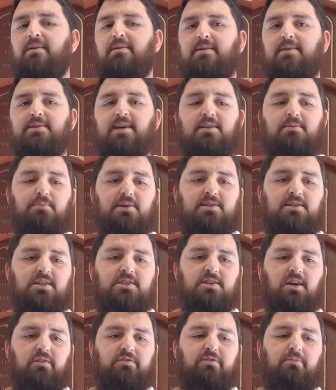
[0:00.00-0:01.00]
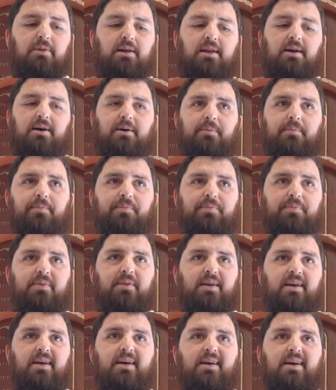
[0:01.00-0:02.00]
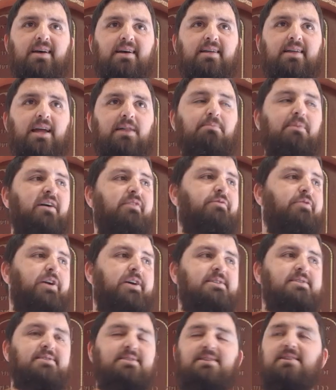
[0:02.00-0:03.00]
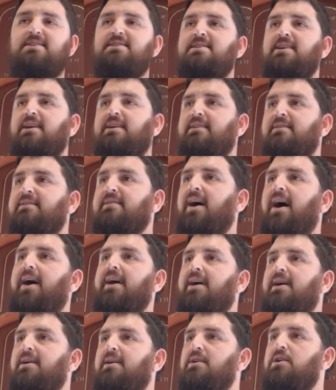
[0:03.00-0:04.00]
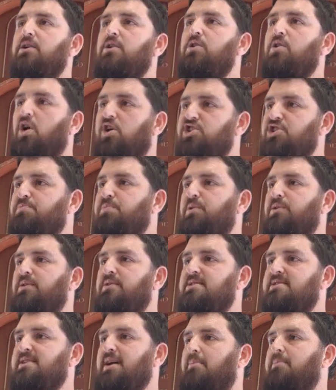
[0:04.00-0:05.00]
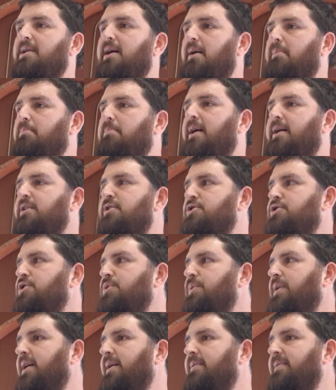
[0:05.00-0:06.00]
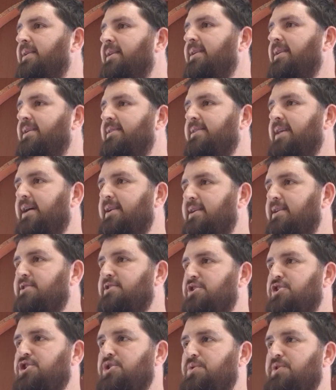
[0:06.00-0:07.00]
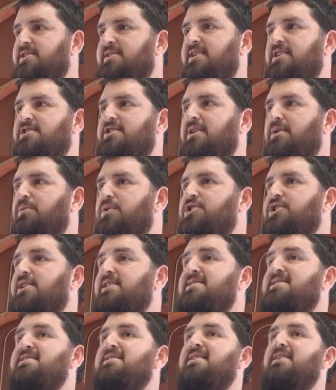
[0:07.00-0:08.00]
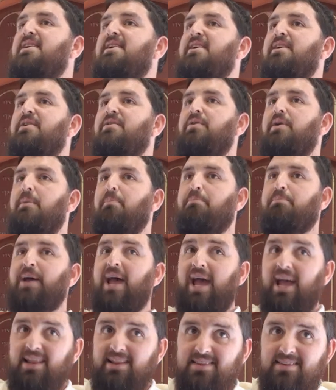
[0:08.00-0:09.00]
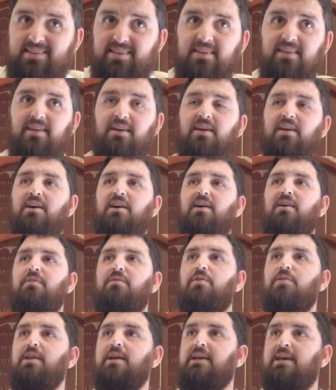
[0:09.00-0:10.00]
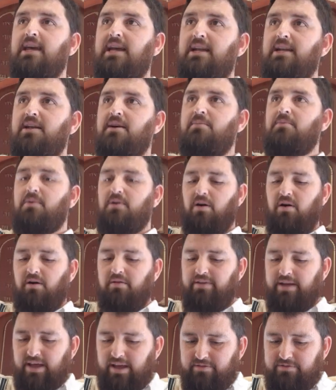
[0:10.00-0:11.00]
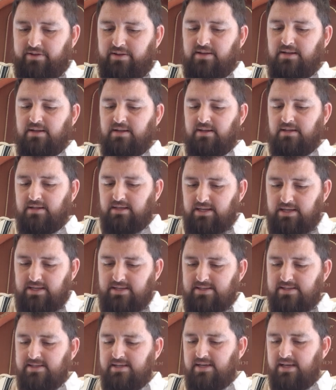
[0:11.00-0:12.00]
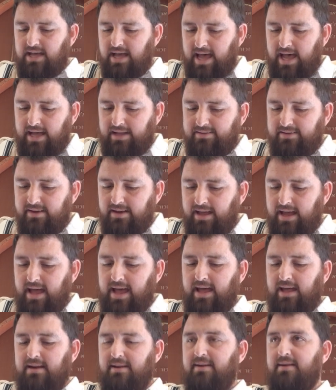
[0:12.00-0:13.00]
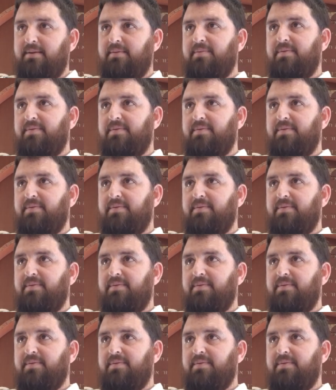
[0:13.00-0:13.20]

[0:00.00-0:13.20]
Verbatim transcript: Does that message sound familiar? That, my friends, is the entire gospel summed up by Yeshua. That is Yeshua's teaching, which is repent, for the kingdom of heaven is at hand.